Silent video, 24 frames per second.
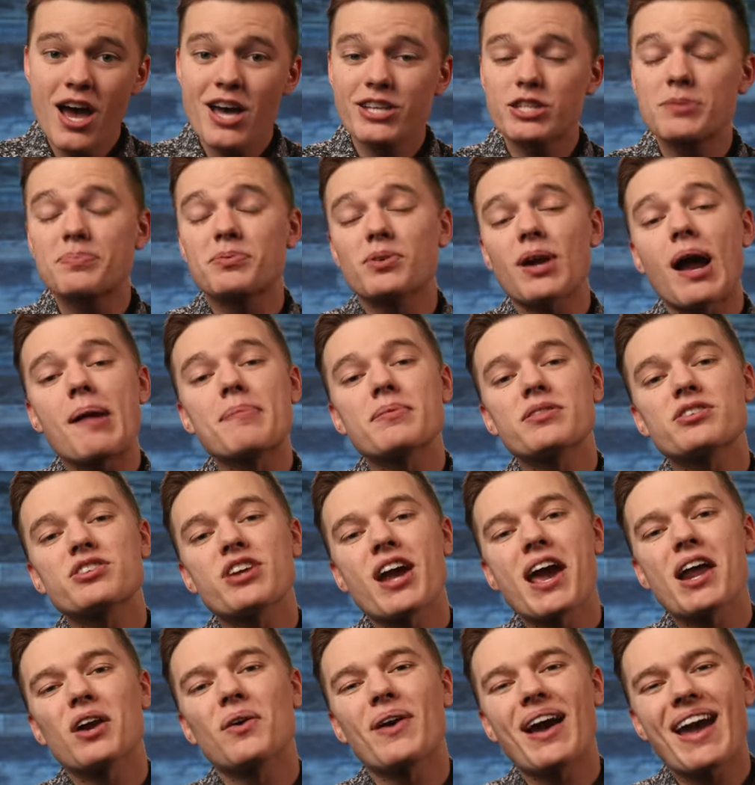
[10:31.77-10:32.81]
subscribe to the
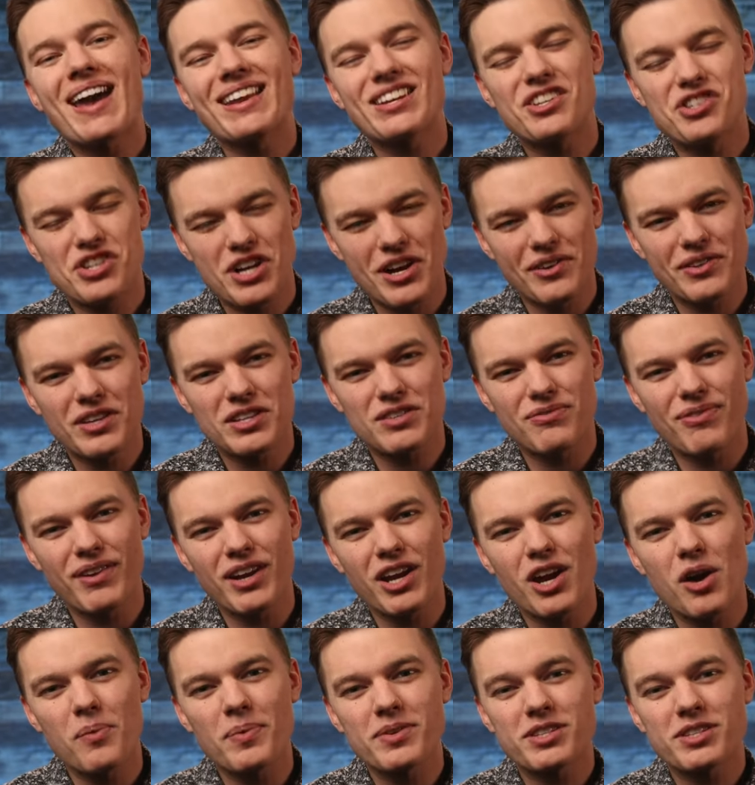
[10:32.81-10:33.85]
channel, and share this
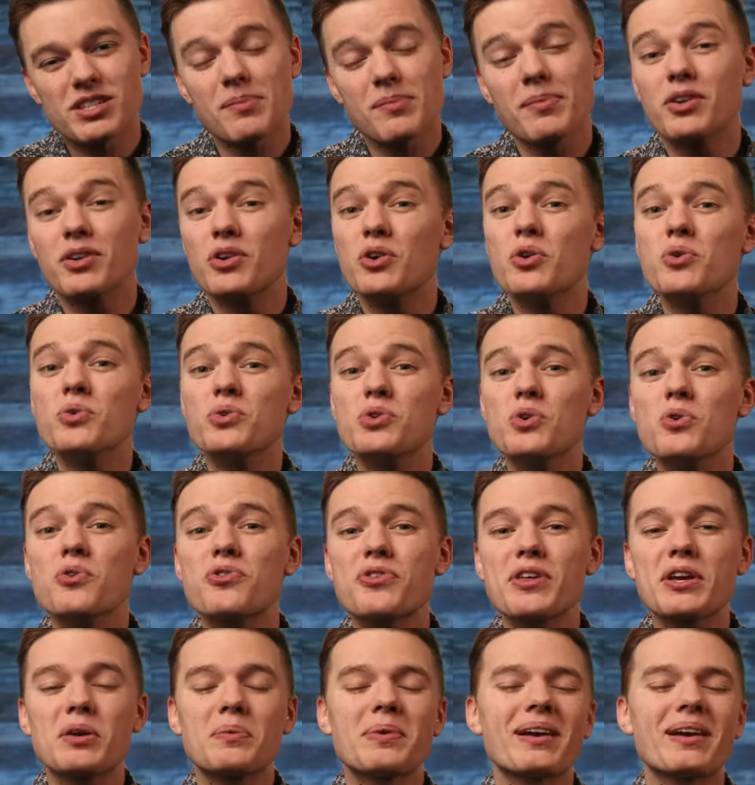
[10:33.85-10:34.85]
video with someone who you think